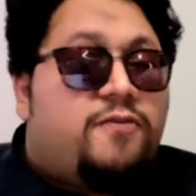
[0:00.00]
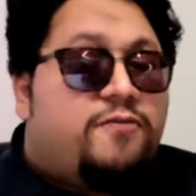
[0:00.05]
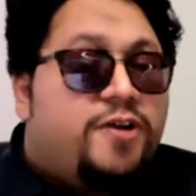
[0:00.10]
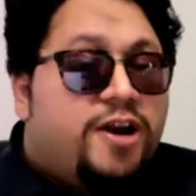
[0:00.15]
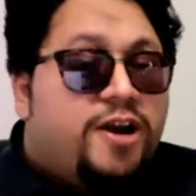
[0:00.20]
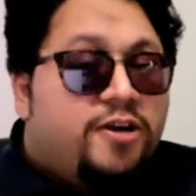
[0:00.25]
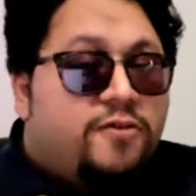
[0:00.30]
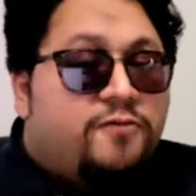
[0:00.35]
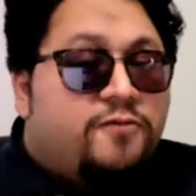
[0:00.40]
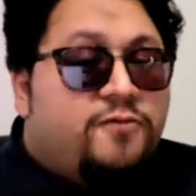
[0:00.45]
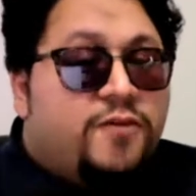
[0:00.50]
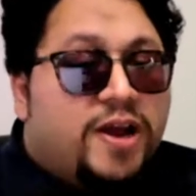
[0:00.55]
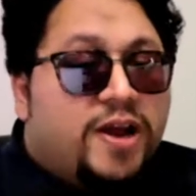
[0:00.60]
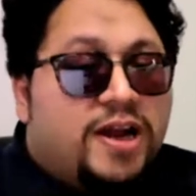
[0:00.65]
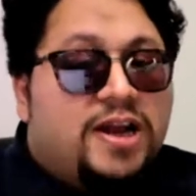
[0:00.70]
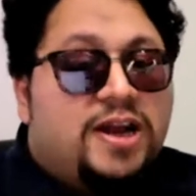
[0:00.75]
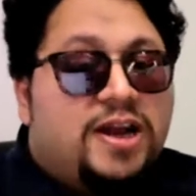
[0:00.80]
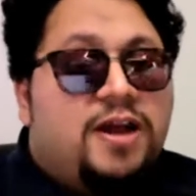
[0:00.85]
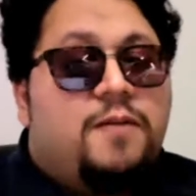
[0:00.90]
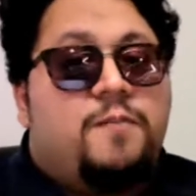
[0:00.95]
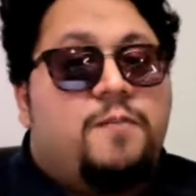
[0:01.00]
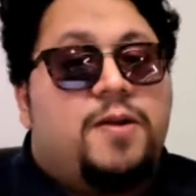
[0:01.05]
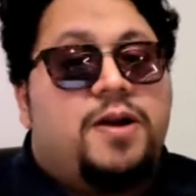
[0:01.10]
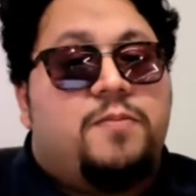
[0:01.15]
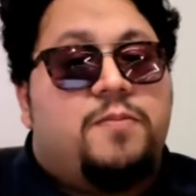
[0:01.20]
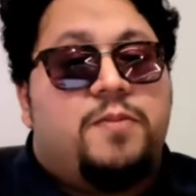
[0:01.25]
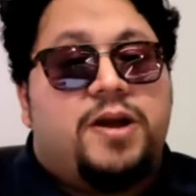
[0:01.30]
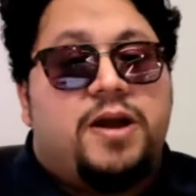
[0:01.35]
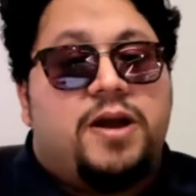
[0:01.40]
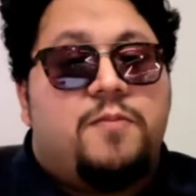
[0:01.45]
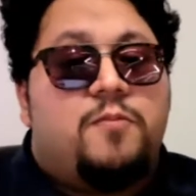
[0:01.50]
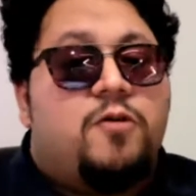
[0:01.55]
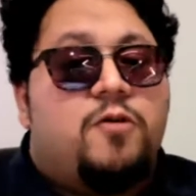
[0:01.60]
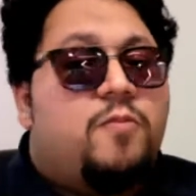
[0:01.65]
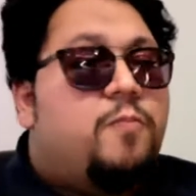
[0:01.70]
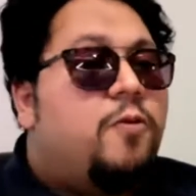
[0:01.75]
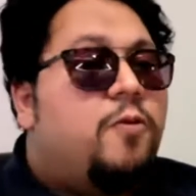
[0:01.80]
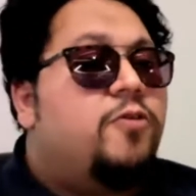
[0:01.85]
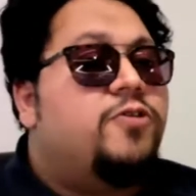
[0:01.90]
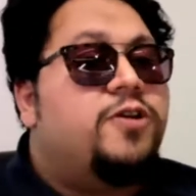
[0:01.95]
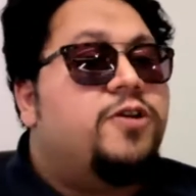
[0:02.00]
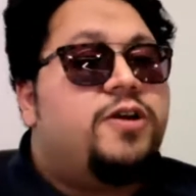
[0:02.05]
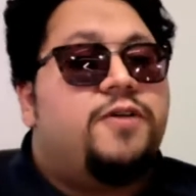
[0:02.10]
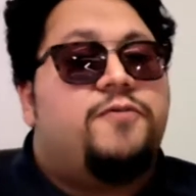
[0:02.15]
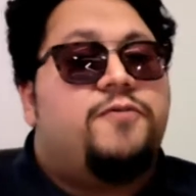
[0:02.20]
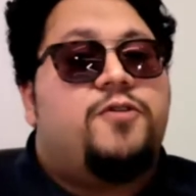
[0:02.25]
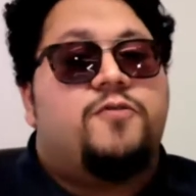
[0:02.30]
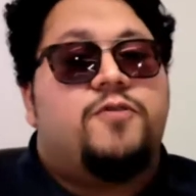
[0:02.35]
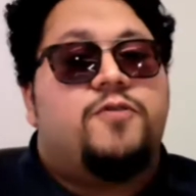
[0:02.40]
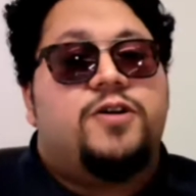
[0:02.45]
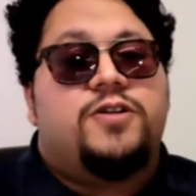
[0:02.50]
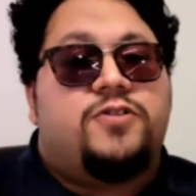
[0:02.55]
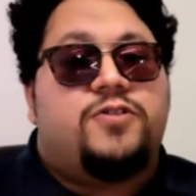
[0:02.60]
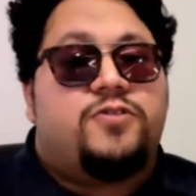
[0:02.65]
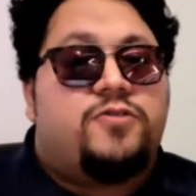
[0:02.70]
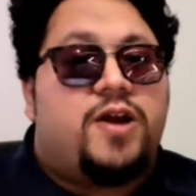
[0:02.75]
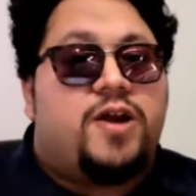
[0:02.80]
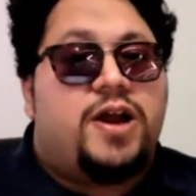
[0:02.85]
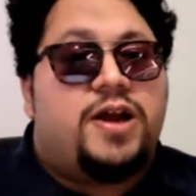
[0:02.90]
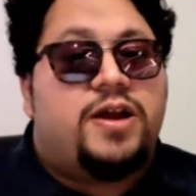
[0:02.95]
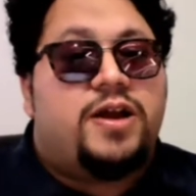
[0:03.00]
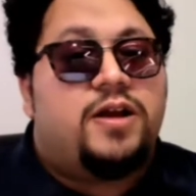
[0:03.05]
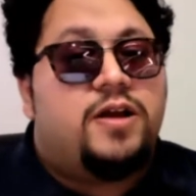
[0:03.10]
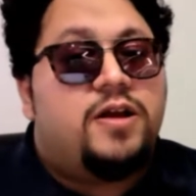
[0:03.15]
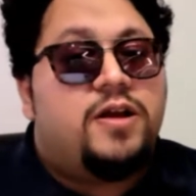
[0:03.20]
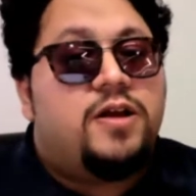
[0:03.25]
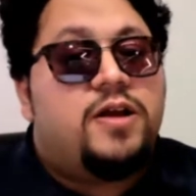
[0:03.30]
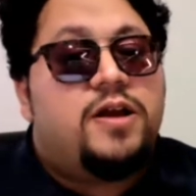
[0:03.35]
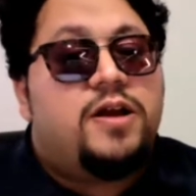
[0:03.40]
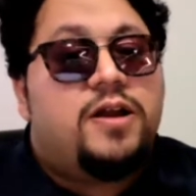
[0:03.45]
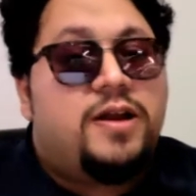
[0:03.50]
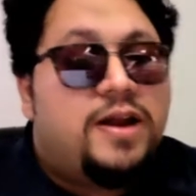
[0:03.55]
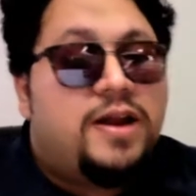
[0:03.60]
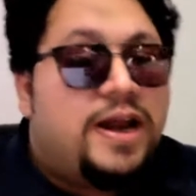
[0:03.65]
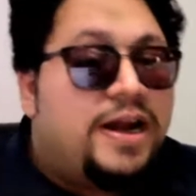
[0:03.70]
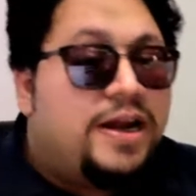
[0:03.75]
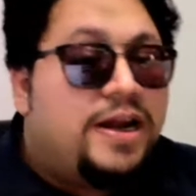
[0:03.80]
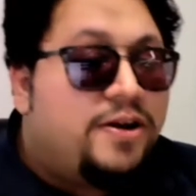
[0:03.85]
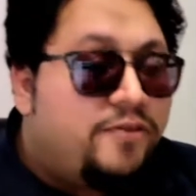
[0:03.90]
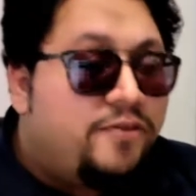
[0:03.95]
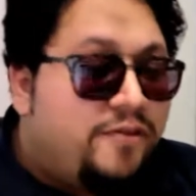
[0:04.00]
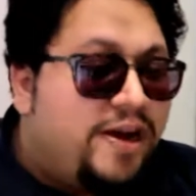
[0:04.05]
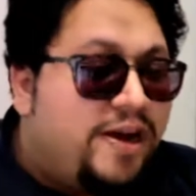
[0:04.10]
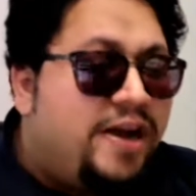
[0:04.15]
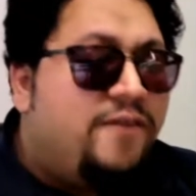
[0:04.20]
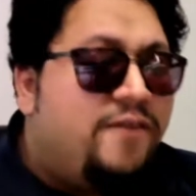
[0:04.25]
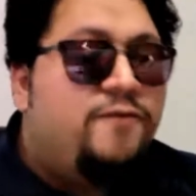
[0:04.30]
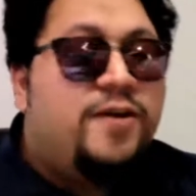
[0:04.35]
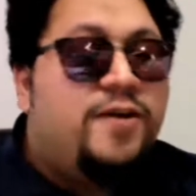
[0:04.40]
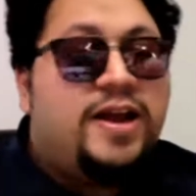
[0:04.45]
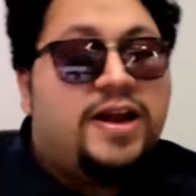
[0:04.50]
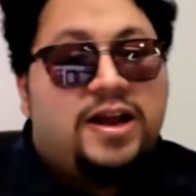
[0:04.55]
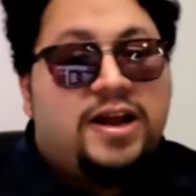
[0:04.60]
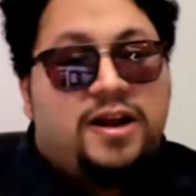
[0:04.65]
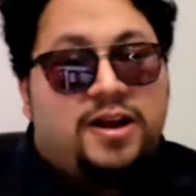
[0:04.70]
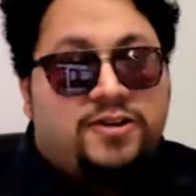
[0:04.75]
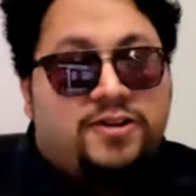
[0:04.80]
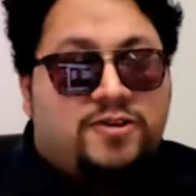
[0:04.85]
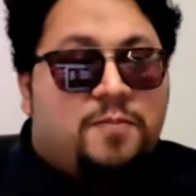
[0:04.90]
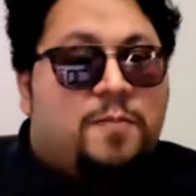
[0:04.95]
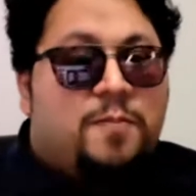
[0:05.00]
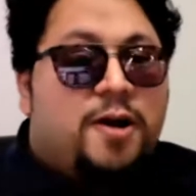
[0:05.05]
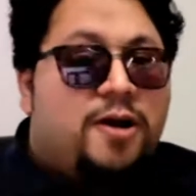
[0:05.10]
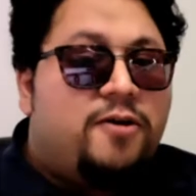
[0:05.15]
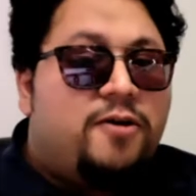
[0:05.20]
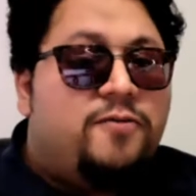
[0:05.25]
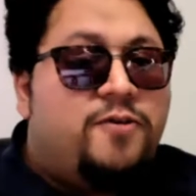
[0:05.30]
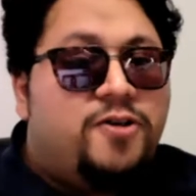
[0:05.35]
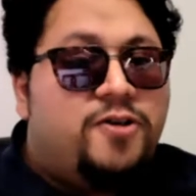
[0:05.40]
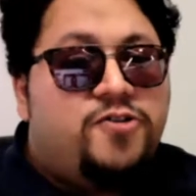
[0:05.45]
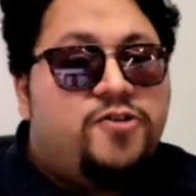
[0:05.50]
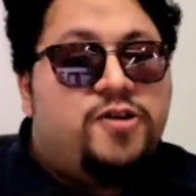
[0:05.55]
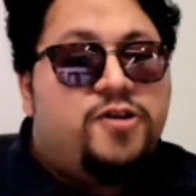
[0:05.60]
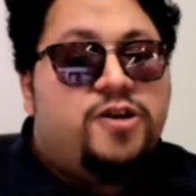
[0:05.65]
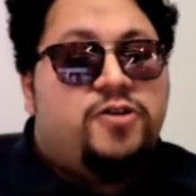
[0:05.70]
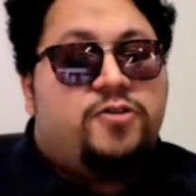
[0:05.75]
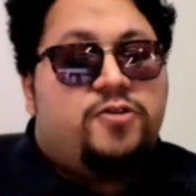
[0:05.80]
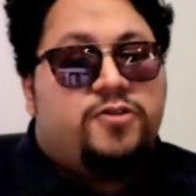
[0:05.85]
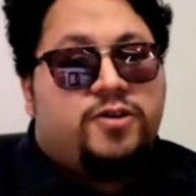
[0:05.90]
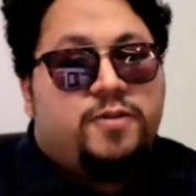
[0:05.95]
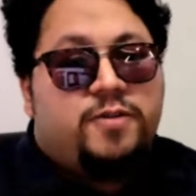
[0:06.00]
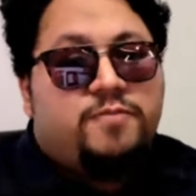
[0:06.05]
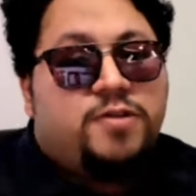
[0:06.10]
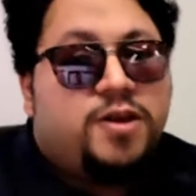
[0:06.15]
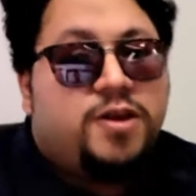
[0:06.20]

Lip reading: of failure but become more positive towards trying? Like, treat failure as a part of a journey or something.